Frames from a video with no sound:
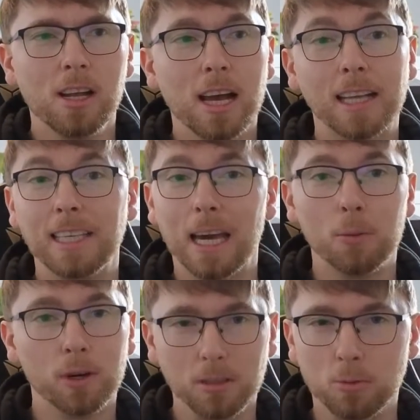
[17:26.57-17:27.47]
And yet it
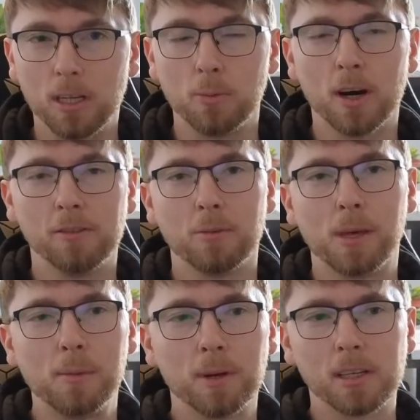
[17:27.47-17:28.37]
worked really well for
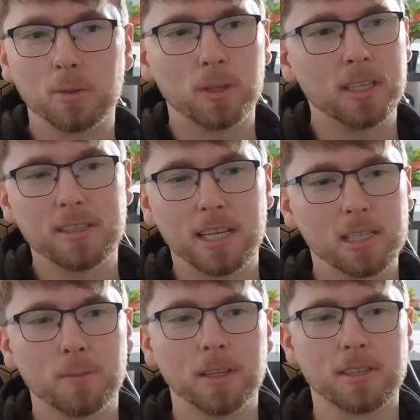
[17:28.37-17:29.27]
me because within
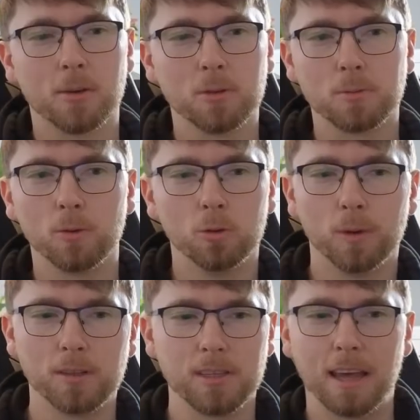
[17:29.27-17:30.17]
6 months, I was
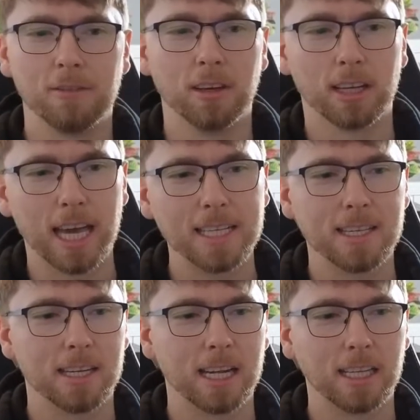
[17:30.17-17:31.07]
almost never
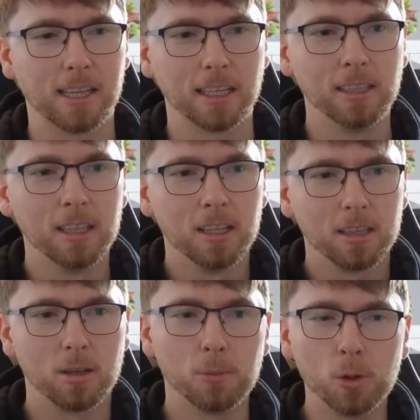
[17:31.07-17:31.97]
gated in anything.
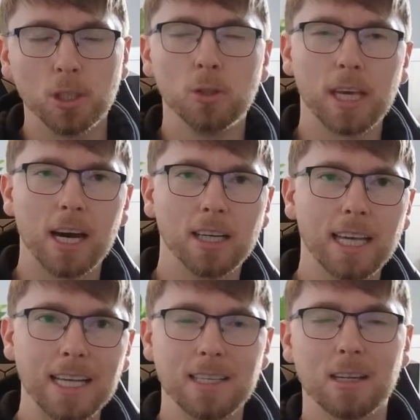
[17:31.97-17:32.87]
The more you get
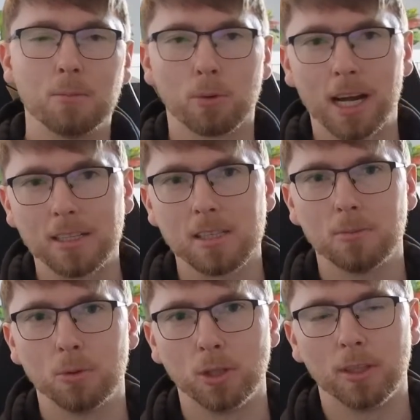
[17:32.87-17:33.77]
ungated in brands, the
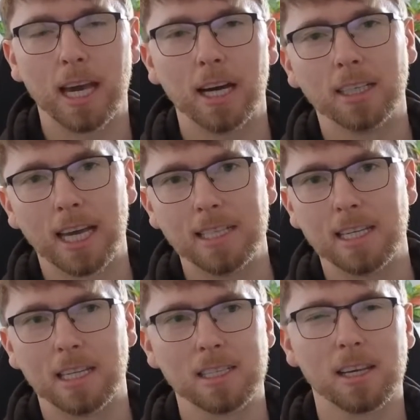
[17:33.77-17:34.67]
more you get
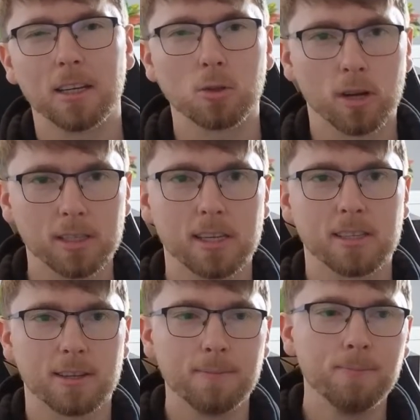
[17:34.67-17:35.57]
ungated. There's like a trust
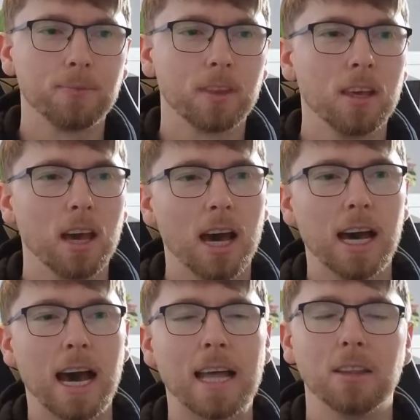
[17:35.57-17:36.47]
system.
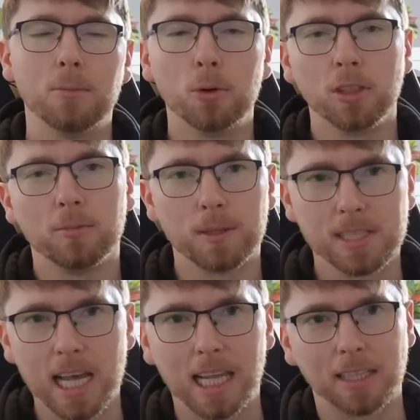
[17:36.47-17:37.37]
And the more you've been
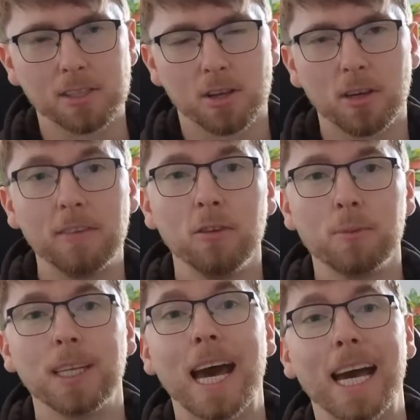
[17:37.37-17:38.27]
selling. So if you've
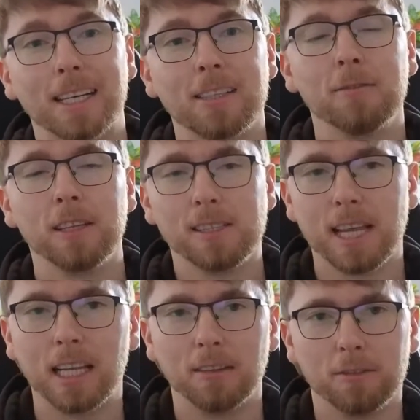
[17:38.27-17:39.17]
been actively
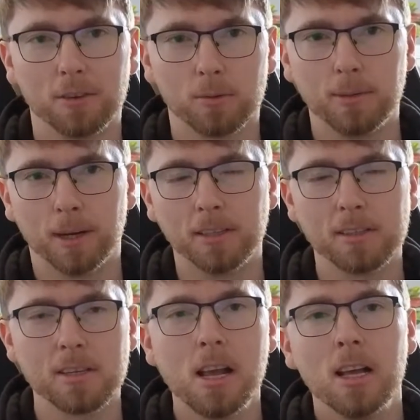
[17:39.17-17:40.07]
selling for 3
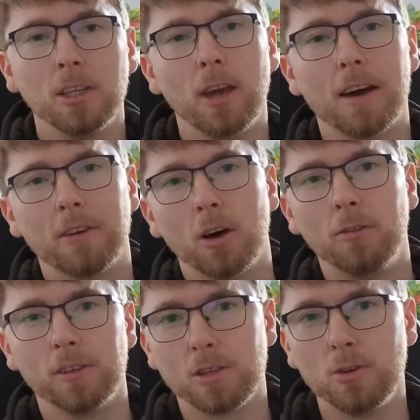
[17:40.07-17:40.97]
months, you have
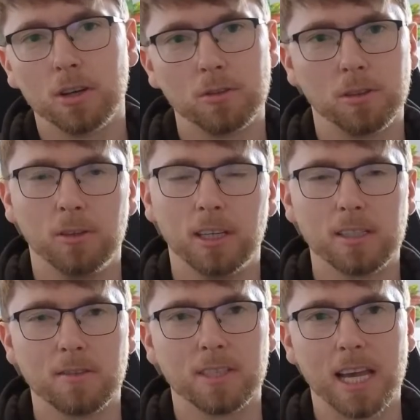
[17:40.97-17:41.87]
over 200
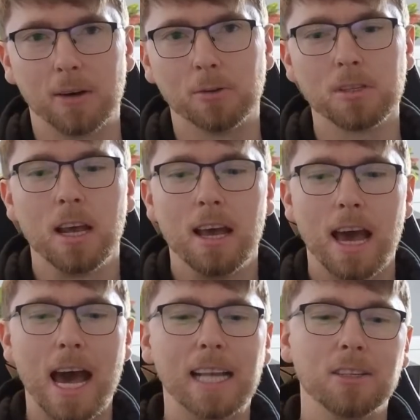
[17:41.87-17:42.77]
units of sales,
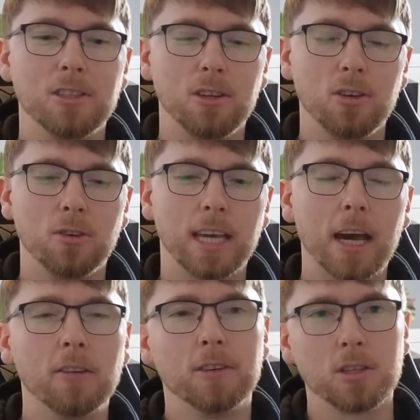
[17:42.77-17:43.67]
and you get
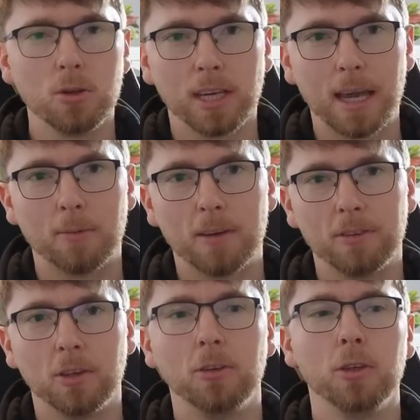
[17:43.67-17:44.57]
over 2K
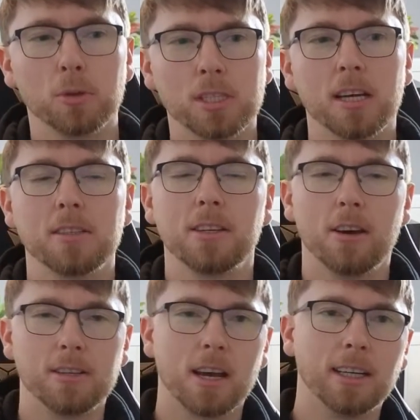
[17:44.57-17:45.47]
revenue, you'll start to
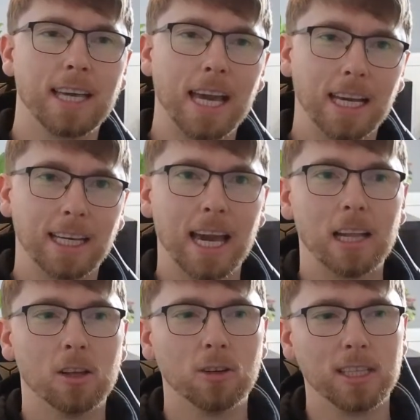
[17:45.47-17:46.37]
notice ungating get a
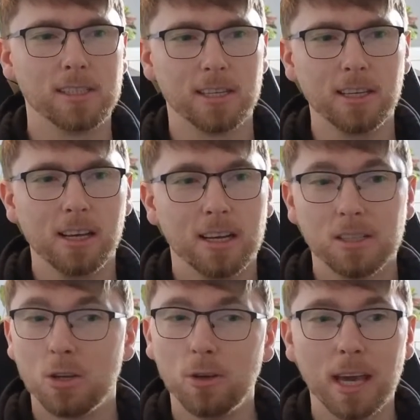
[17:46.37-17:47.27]
lot easier.
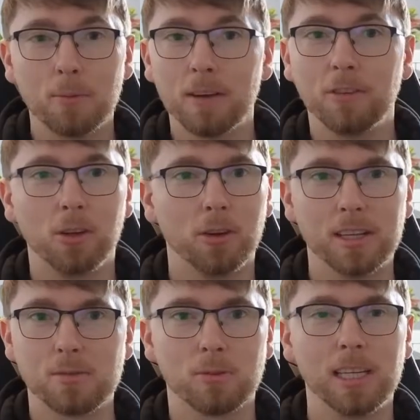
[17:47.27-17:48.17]
2K revenue
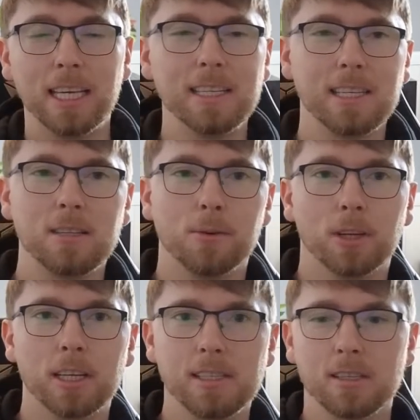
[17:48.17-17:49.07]
is really easy, to be
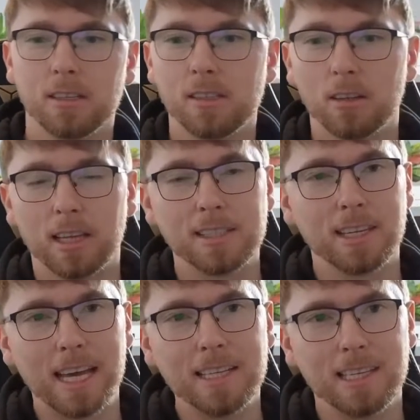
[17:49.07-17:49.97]
honest. So there's an
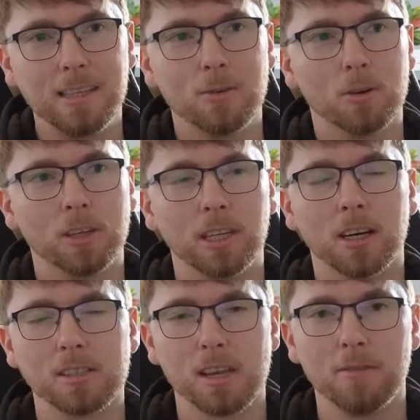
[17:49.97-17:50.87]
18-year-old in
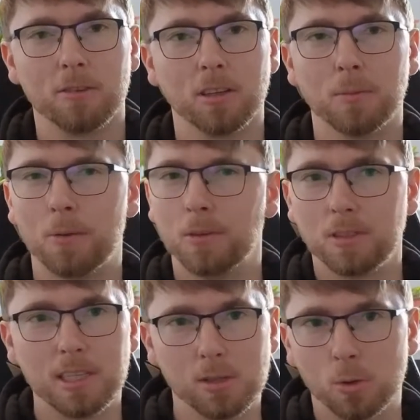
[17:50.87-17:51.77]
our server at the moment.
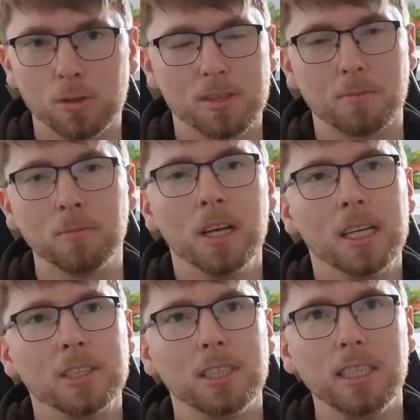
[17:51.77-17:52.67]
She's awesome.
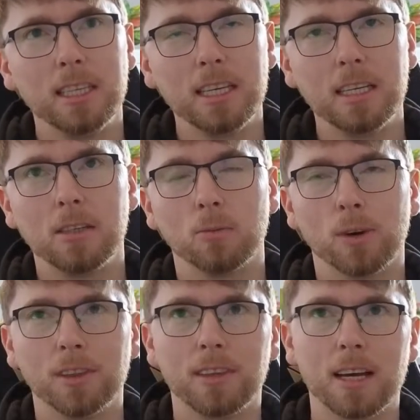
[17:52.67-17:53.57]
She did
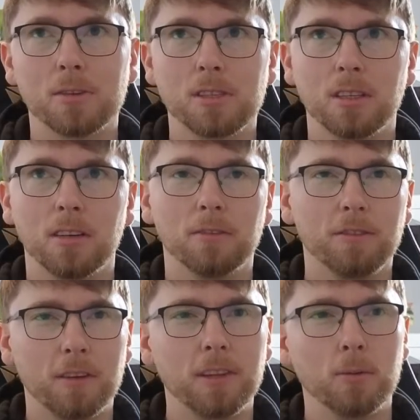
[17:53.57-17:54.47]

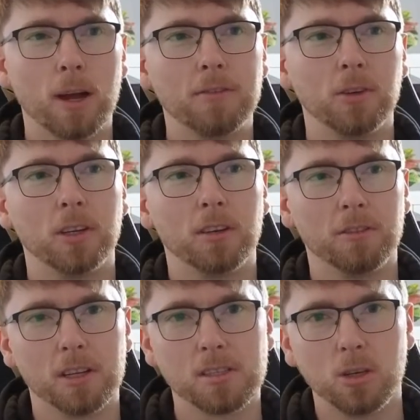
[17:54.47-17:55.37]
1,050 revenue in her
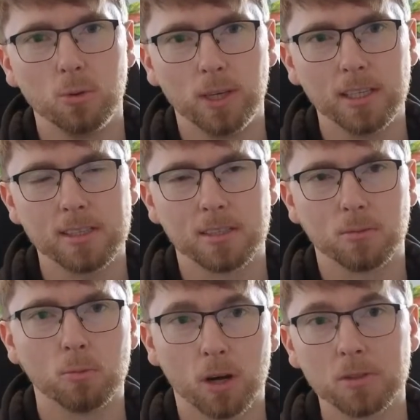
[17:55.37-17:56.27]
first 2 weeks,
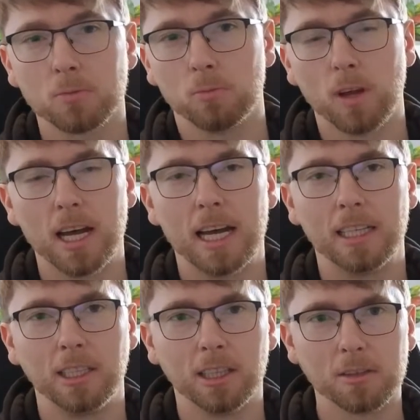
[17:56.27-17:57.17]
and whilst
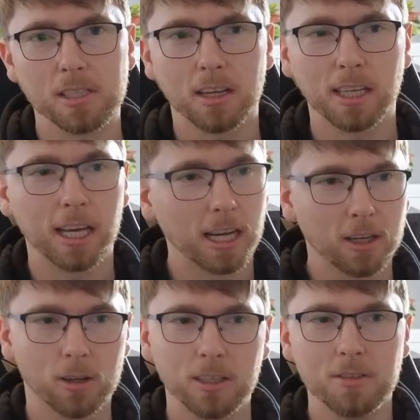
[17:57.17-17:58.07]
studying in
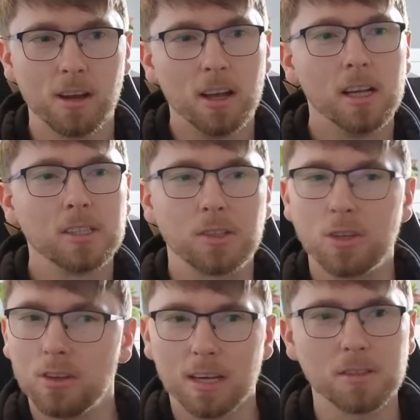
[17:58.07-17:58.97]
college. So
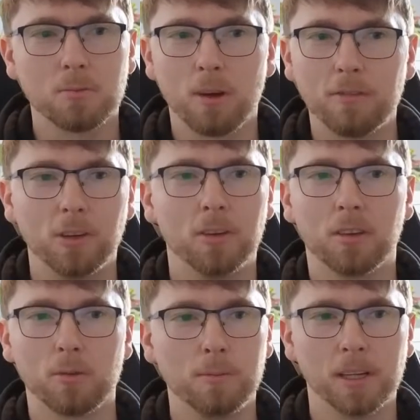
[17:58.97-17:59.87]
2,000 revenue in
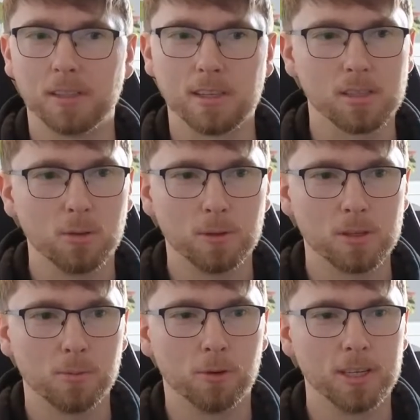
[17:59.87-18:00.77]
3 months is super,
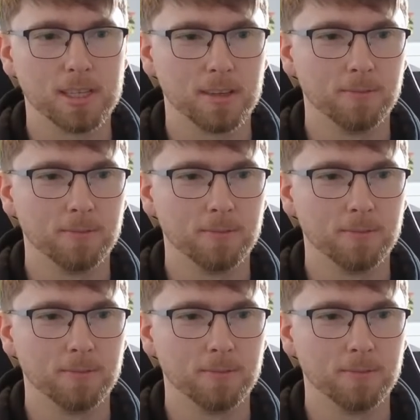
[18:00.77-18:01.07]
super easy.